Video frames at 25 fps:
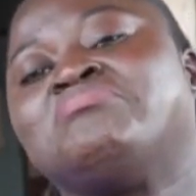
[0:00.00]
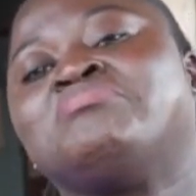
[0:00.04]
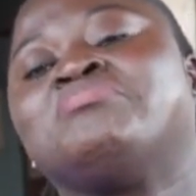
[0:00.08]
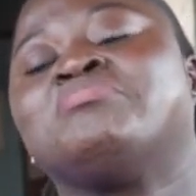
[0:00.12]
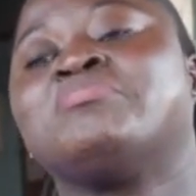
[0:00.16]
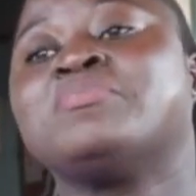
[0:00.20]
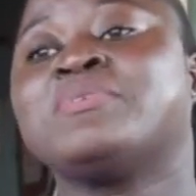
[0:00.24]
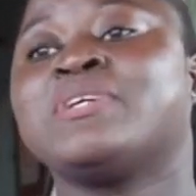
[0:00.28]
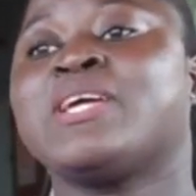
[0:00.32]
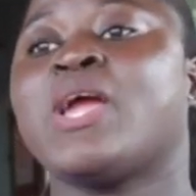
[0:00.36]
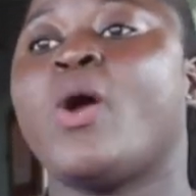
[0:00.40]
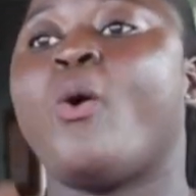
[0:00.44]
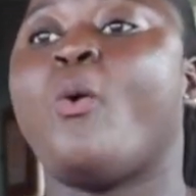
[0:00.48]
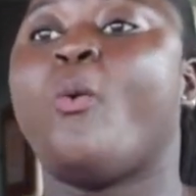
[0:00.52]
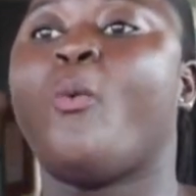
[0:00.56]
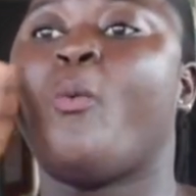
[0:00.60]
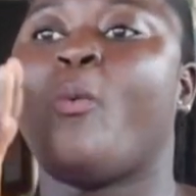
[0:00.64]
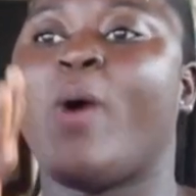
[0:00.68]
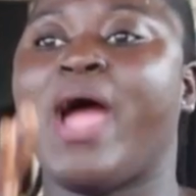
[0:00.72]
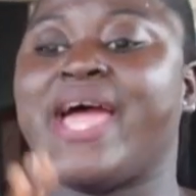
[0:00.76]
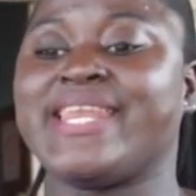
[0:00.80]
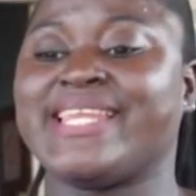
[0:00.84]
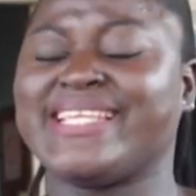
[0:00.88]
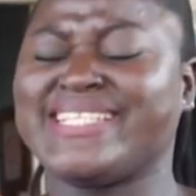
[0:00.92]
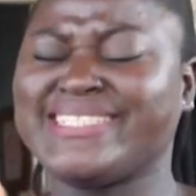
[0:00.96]
some
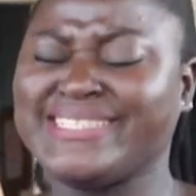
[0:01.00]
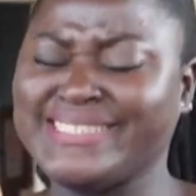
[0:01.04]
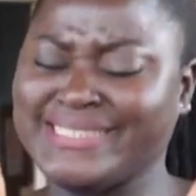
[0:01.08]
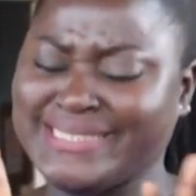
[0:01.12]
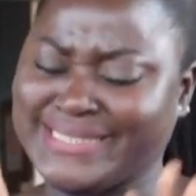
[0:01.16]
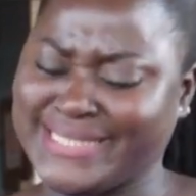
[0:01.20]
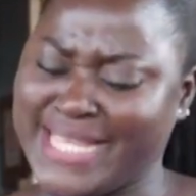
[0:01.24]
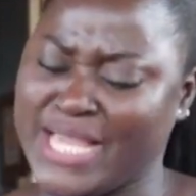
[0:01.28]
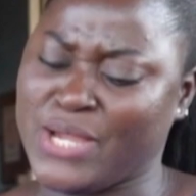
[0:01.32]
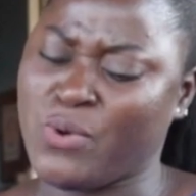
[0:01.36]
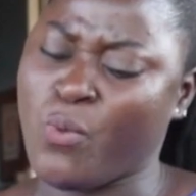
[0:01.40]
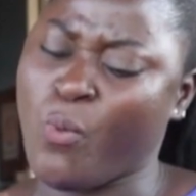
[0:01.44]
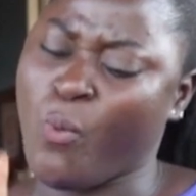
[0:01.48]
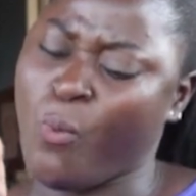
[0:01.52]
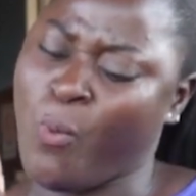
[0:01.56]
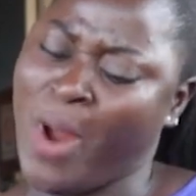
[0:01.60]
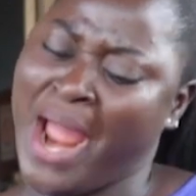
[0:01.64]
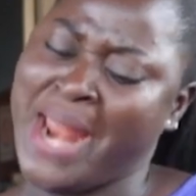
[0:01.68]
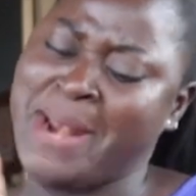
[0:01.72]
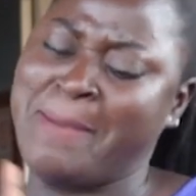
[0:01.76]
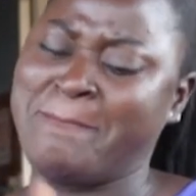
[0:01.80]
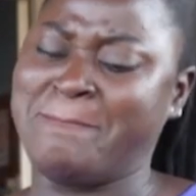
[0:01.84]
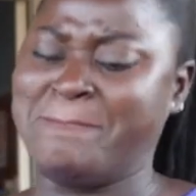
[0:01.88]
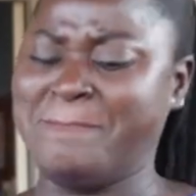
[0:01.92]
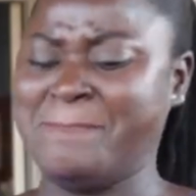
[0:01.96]
customers also don't have the
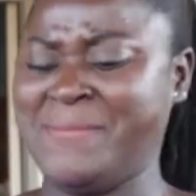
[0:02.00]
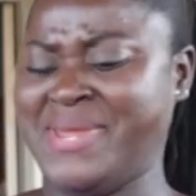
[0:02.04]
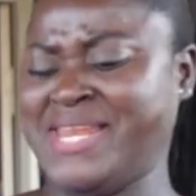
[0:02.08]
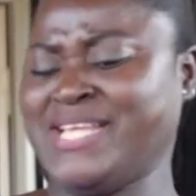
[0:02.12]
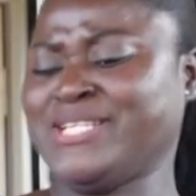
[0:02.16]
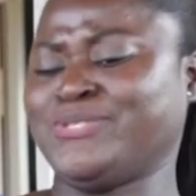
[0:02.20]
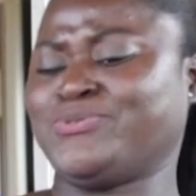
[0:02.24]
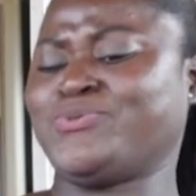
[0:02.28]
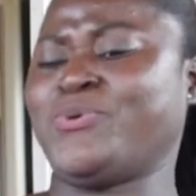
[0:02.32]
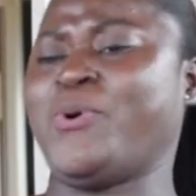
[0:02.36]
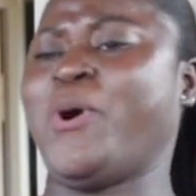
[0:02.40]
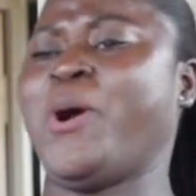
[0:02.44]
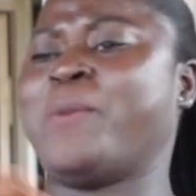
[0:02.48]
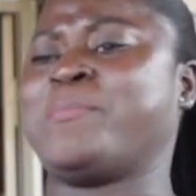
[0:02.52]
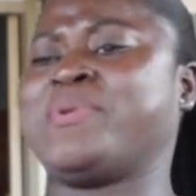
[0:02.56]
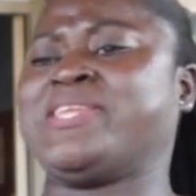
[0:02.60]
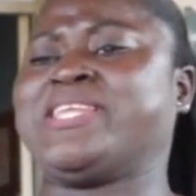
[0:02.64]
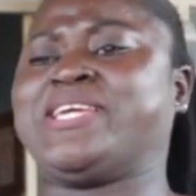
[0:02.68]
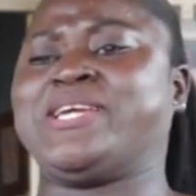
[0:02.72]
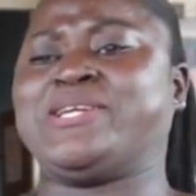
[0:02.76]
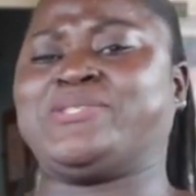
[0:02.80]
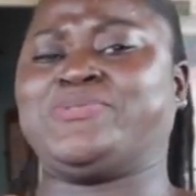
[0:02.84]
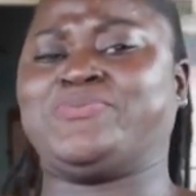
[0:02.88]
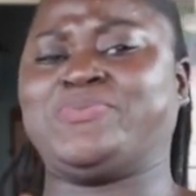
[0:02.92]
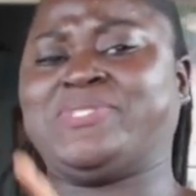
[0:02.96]
patience,
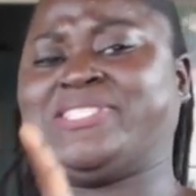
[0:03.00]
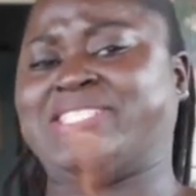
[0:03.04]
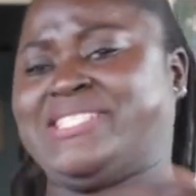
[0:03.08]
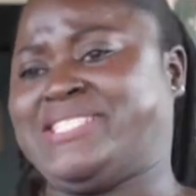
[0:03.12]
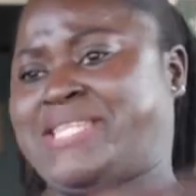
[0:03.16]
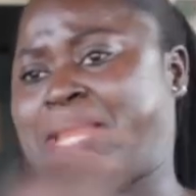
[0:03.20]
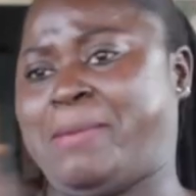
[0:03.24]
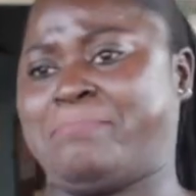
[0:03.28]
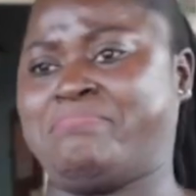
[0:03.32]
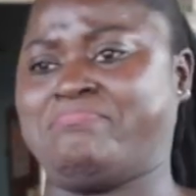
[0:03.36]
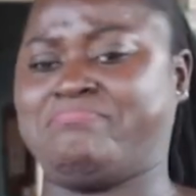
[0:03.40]
because